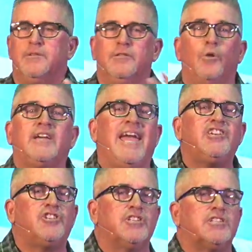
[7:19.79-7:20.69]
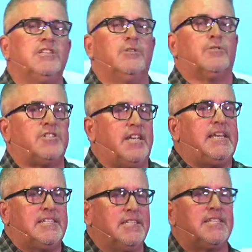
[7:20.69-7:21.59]
locations or
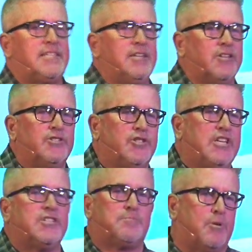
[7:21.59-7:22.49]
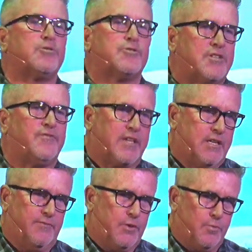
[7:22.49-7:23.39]
cities listed on Jesus' birth certificate,
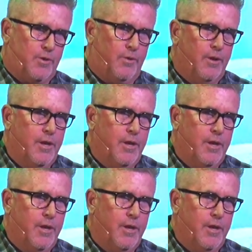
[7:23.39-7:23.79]
if you will.